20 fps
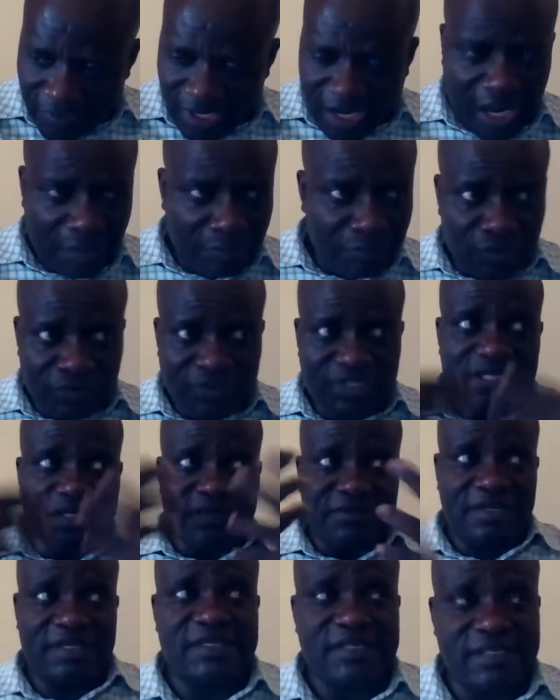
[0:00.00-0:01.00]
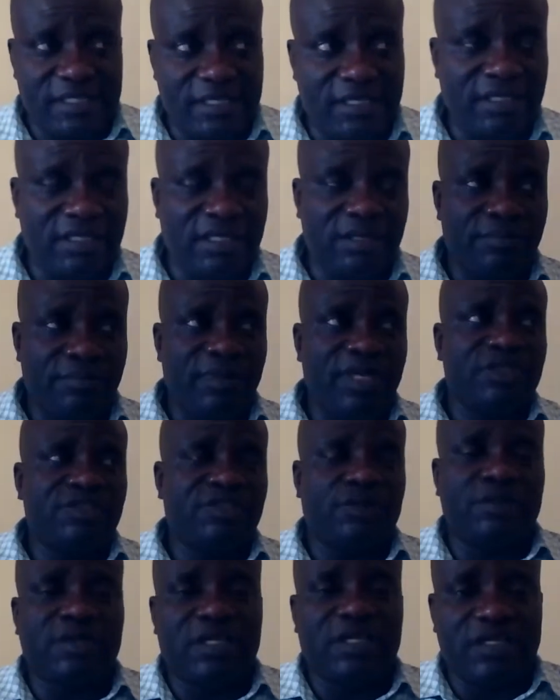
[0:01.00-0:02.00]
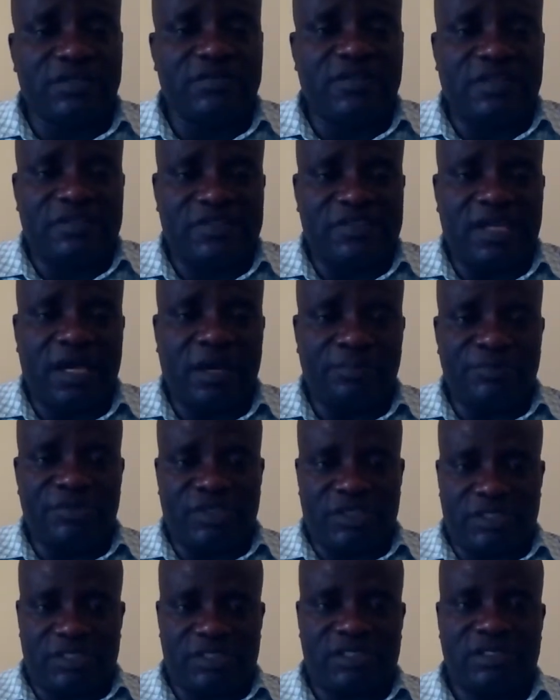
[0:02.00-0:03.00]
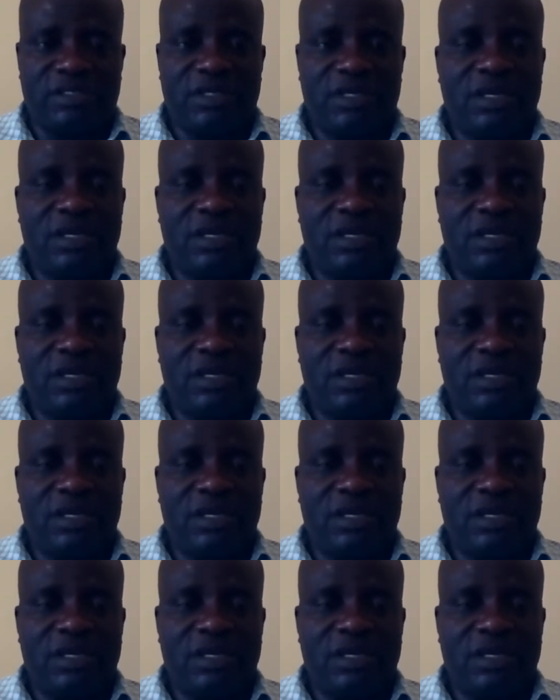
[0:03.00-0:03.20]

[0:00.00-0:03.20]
I'm not interested in mentioning the subject.